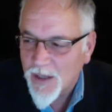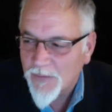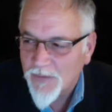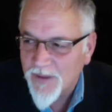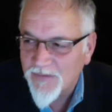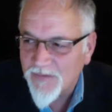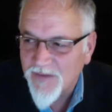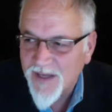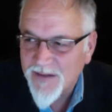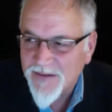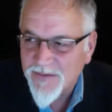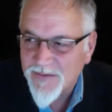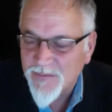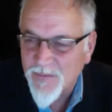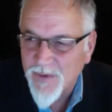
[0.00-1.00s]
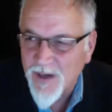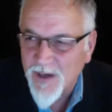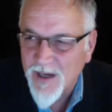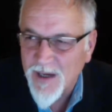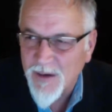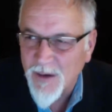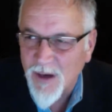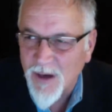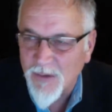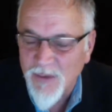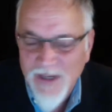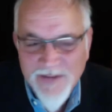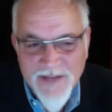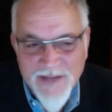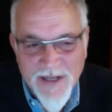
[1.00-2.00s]
The events, I
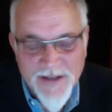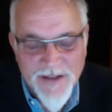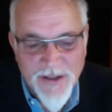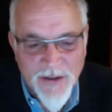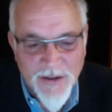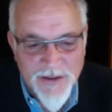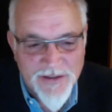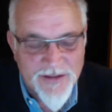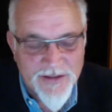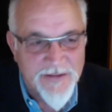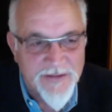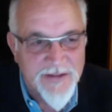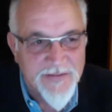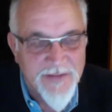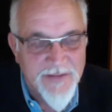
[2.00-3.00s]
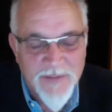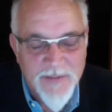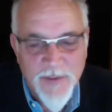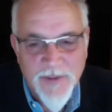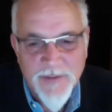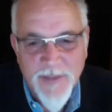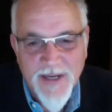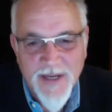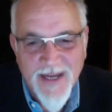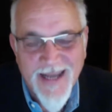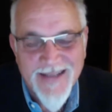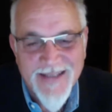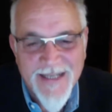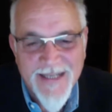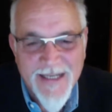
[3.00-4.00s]
really started to cognize the events when I was about
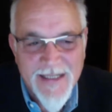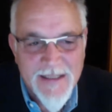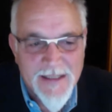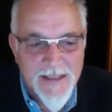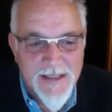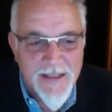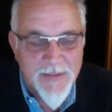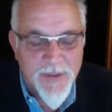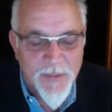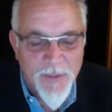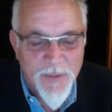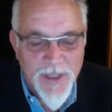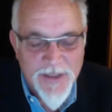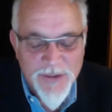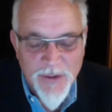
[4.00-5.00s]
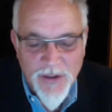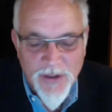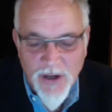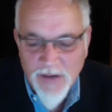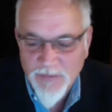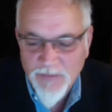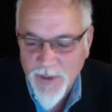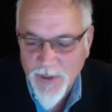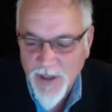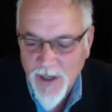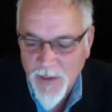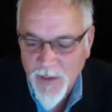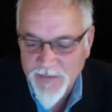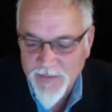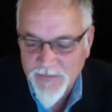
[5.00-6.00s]
18. It really took off when I
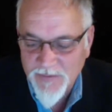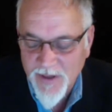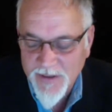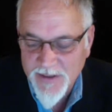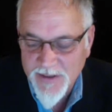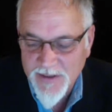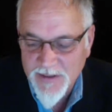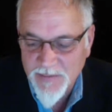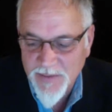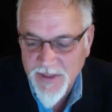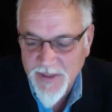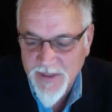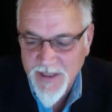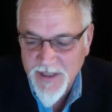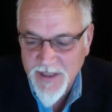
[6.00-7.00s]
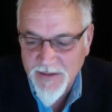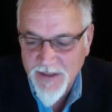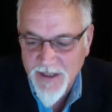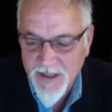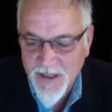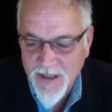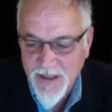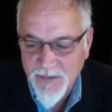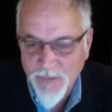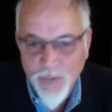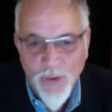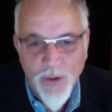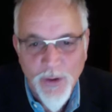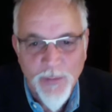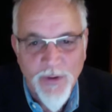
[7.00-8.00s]
was invited to be the
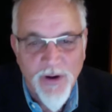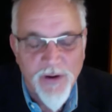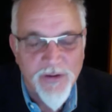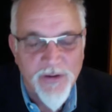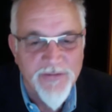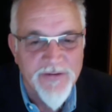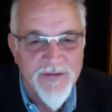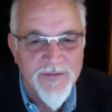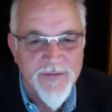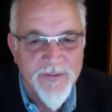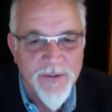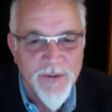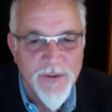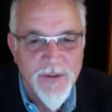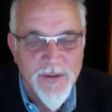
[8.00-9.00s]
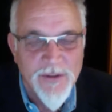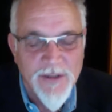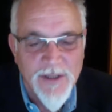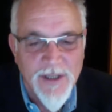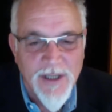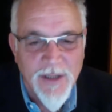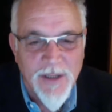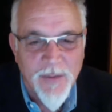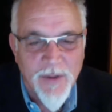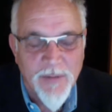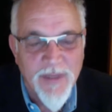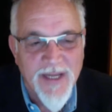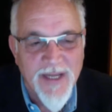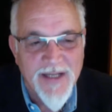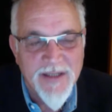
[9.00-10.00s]
royal biographer for what
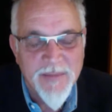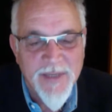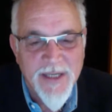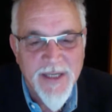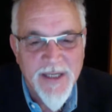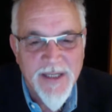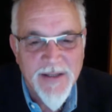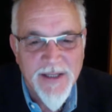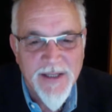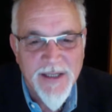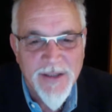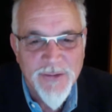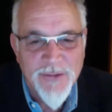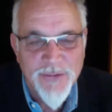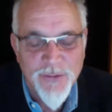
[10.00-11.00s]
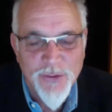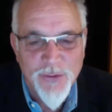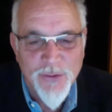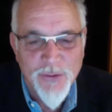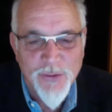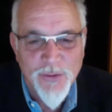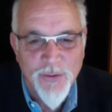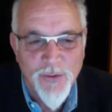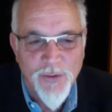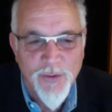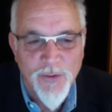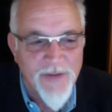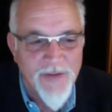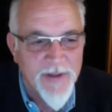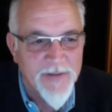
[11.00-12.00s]
appeared to be the true royal
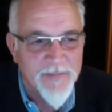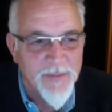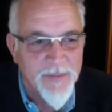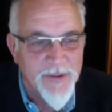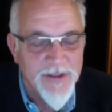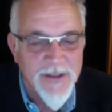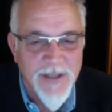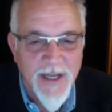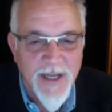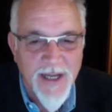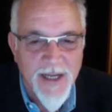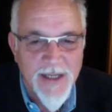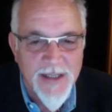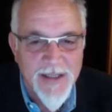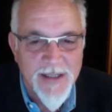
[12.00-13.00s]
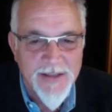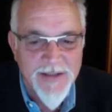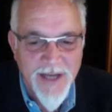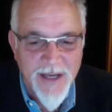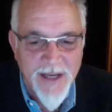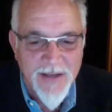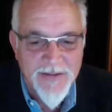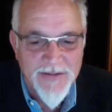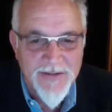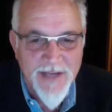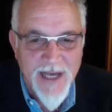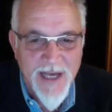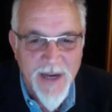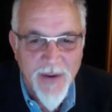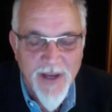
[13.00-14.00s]
family of Britain, and it does.
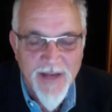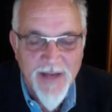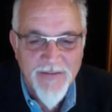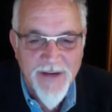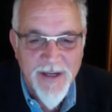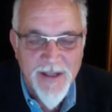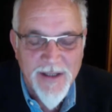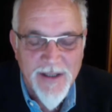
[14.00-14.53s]
However,